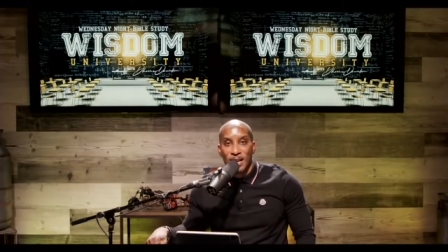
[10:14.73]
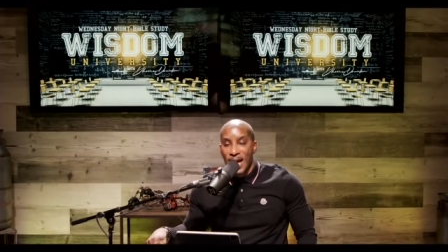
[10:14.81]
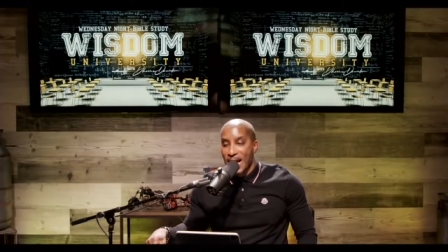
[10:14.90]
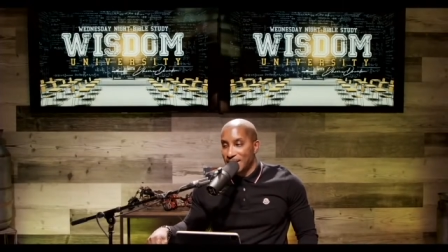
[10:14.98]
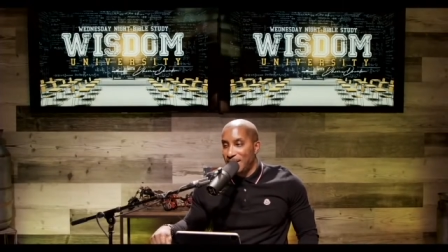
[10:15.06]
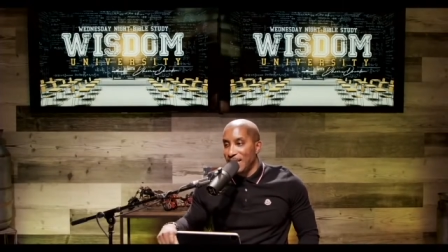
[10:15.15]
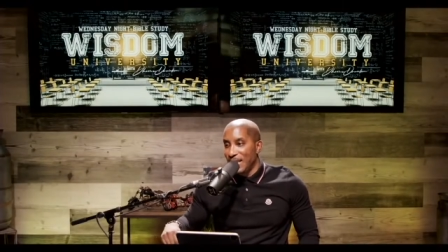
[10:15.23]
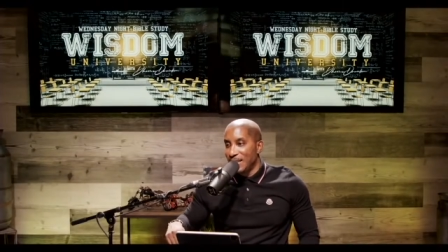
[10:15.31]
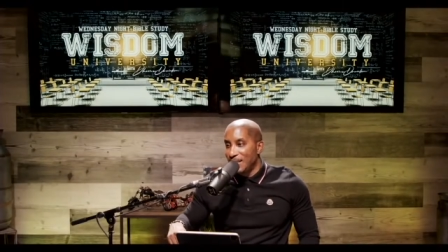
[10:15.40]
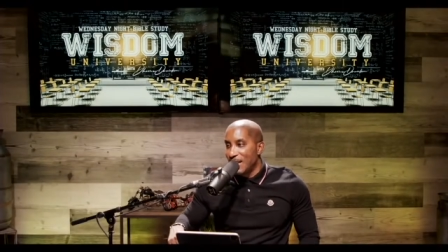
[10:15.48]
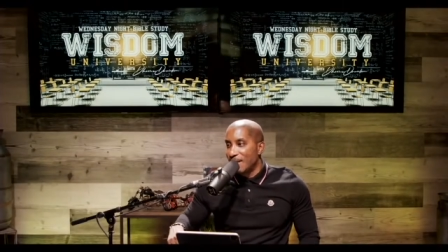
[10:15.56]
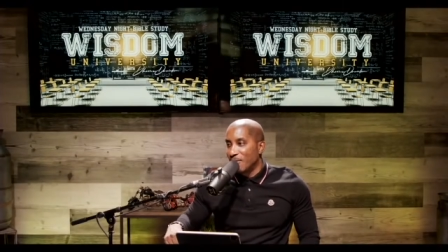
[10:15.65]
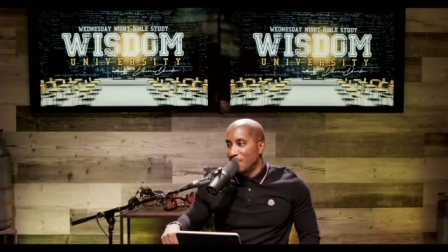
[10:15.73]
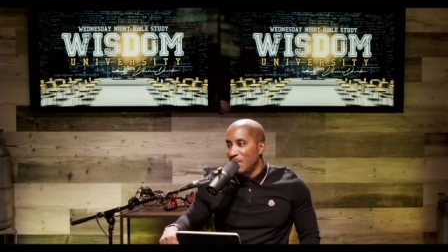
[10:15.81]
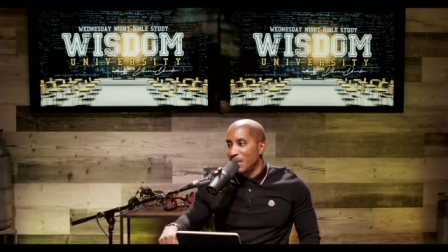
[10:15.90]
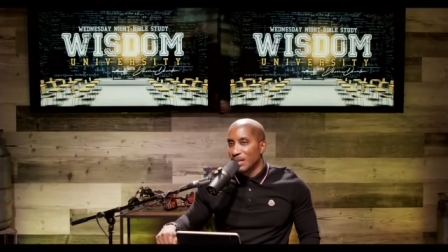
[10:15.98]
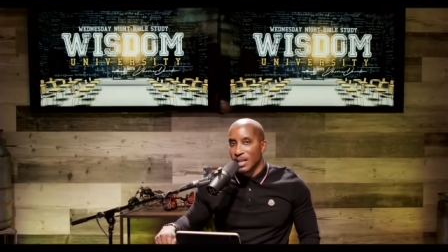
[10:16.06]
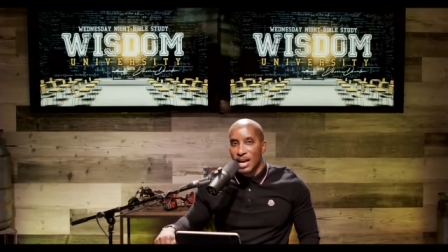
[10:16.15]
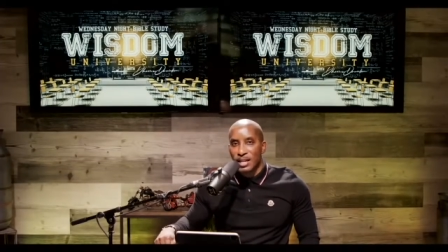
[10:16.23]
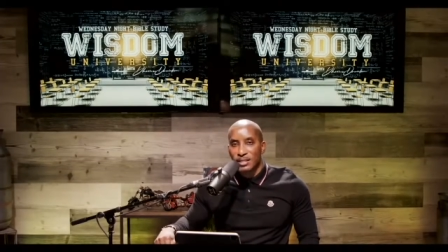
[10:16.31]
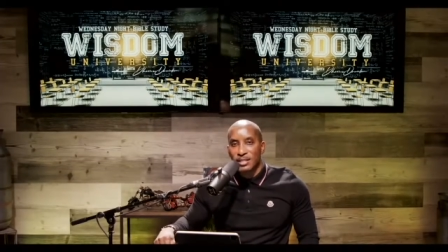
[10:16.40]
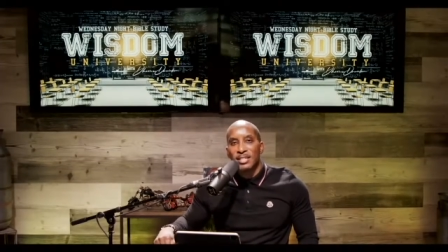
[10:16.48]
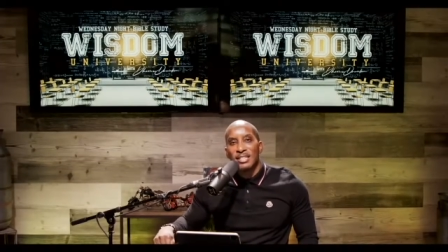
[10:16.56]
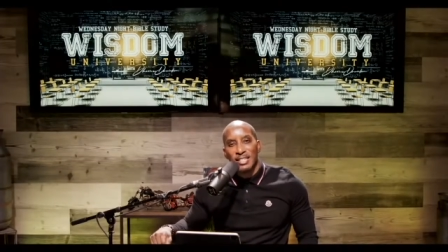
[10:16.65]
Has the endeavor been
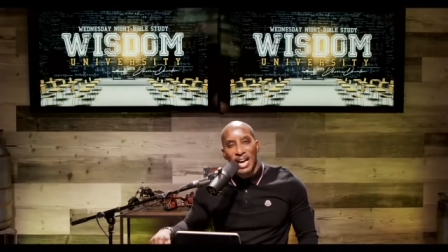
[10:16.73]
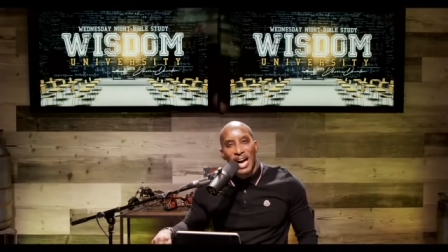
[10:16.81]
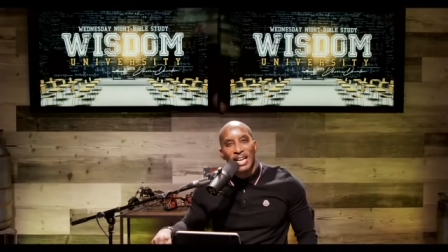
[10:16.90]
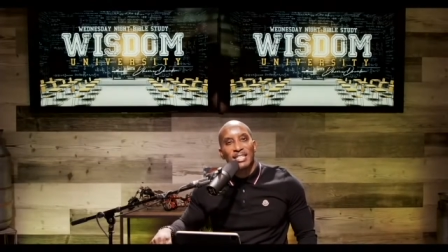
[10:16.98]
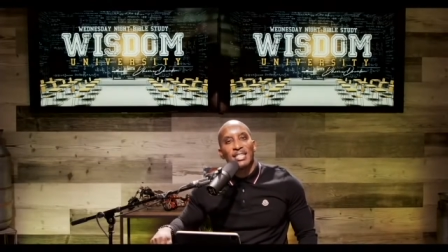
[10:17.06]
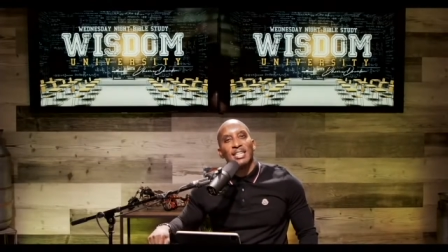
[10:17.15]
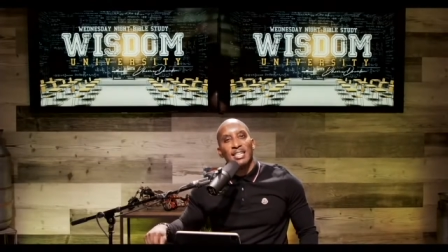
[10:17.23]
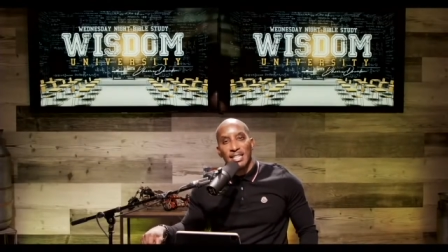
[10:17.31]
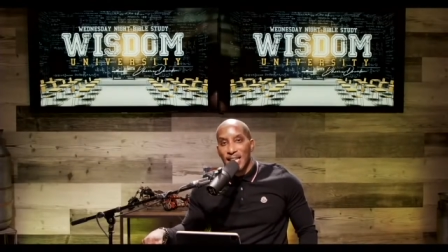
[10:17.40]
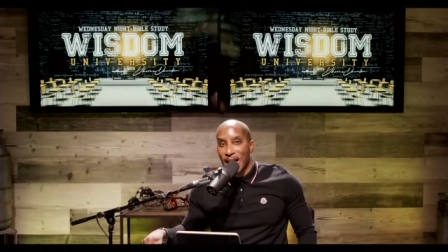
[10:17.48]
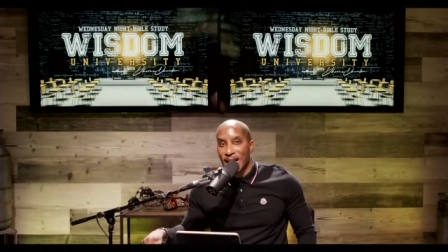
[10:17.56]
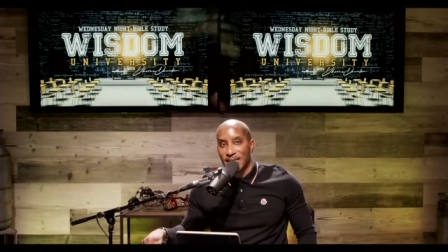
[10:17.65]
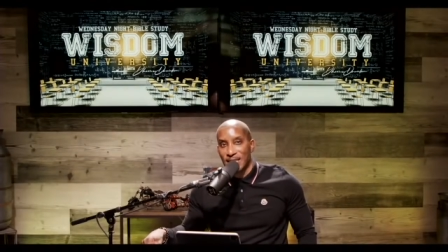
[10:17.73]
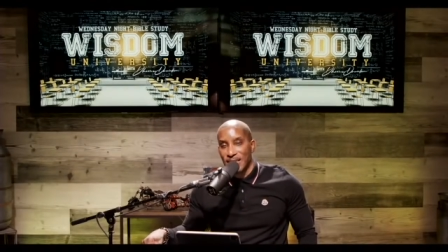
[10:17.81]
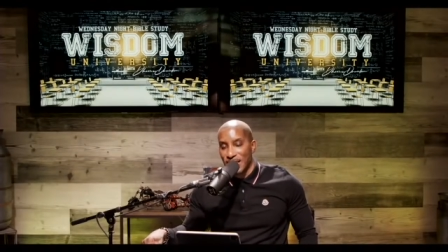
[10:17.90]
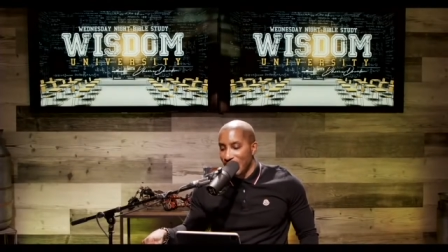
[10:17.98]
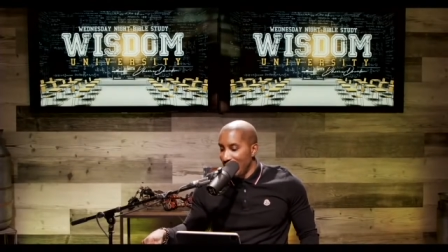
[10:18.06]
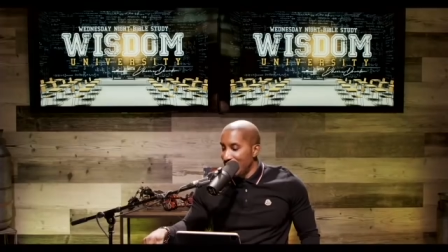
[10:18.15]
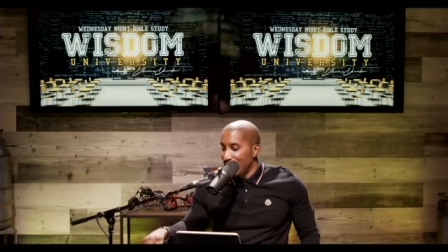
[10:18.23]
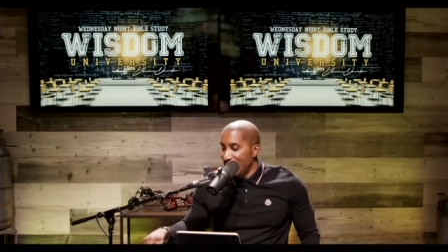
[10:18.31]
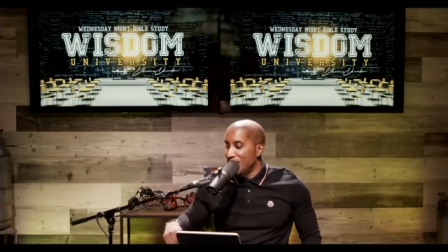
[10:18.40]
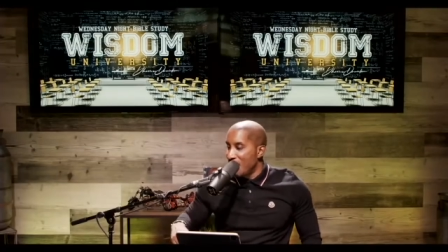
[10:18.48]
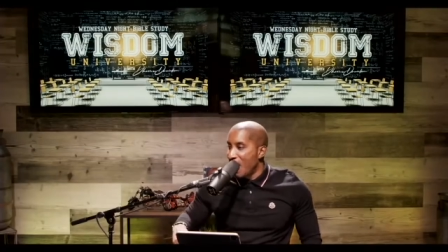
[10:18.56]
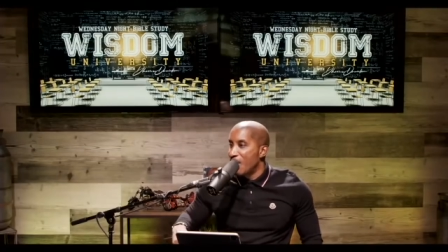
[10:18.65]
launched? Not yet. Is the
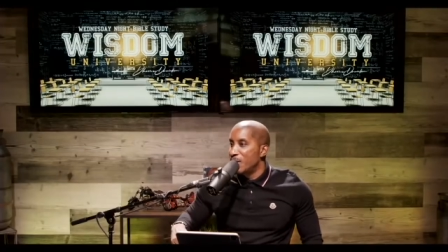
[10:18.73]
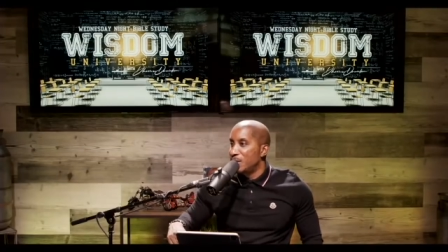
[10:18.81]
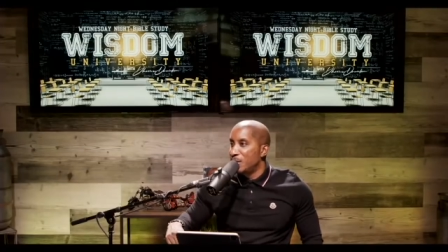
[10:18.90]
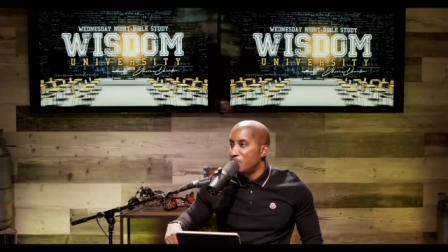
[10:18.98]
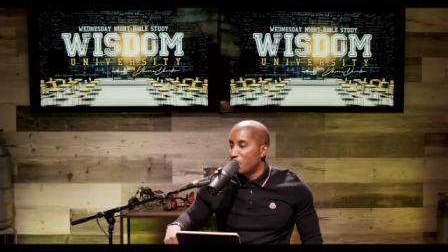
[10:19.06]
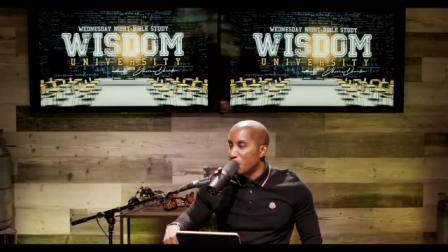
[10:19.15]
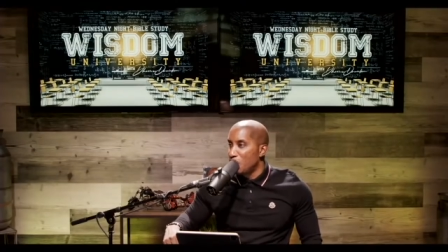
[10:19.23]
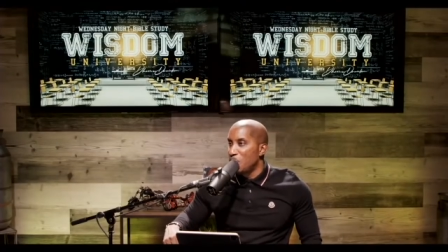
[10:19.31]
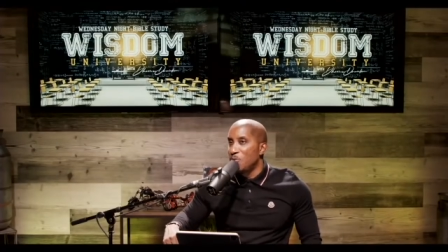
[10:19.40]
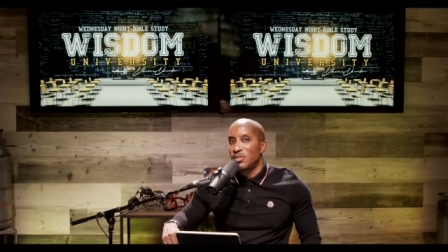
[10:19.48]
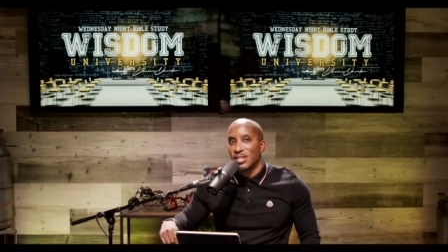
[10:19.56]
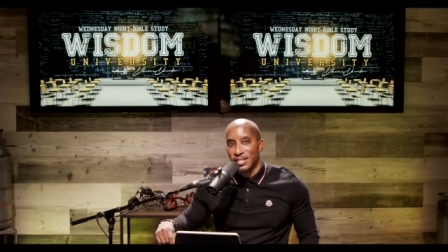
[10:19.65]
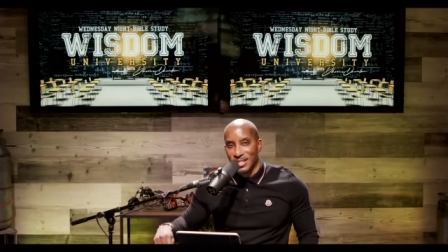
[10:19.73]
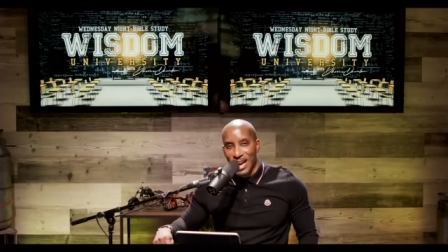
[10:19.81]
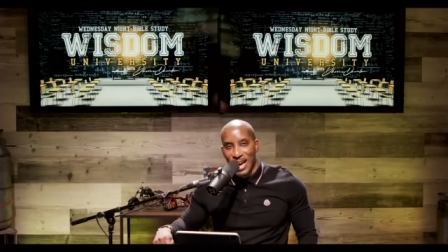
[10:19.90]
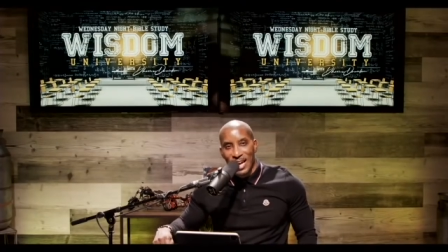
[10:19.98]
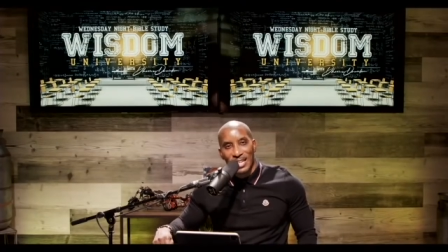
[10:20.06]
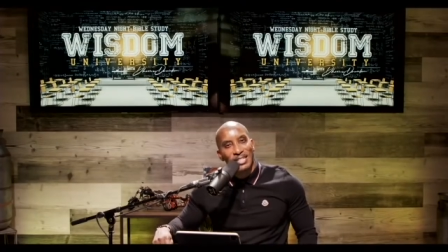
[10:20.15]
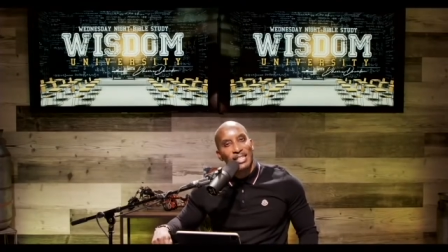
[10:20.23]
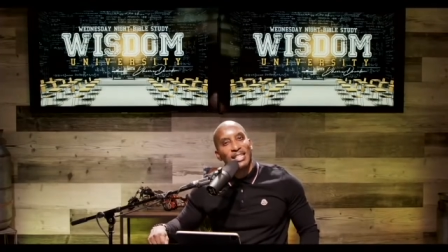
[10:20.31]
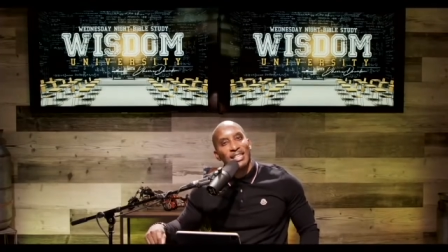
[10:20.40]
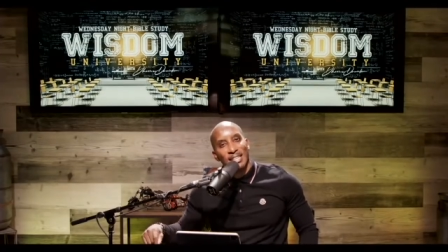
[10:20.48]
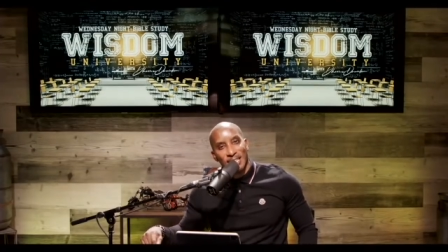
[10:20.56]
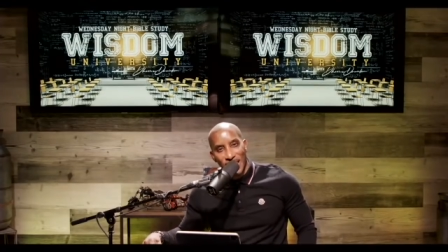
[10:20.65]
marriage improved? Not
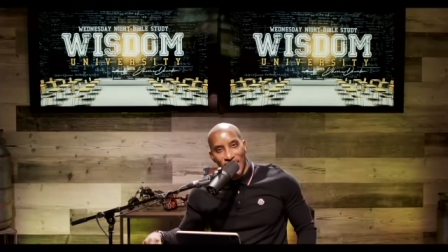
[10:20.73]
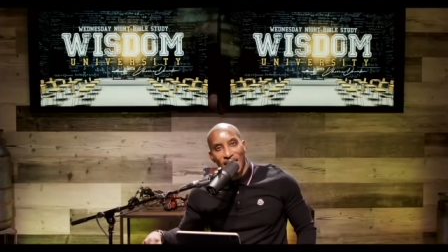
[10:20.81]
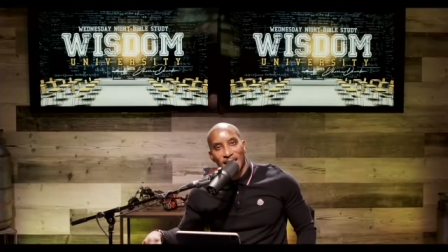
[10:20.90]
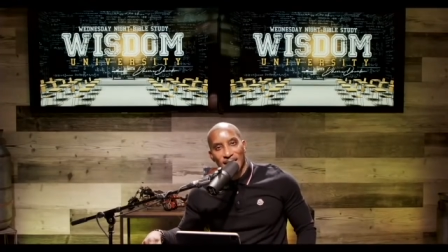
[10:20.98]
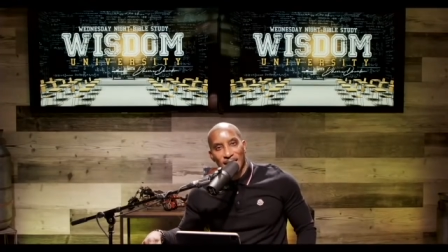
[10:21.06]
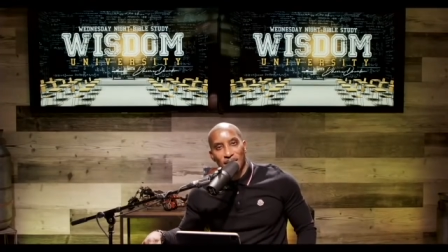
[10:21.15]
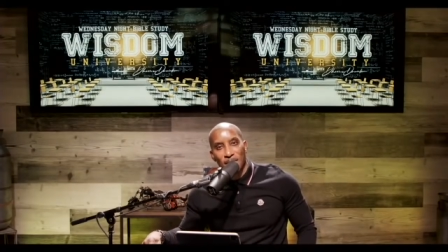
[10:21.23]
yet.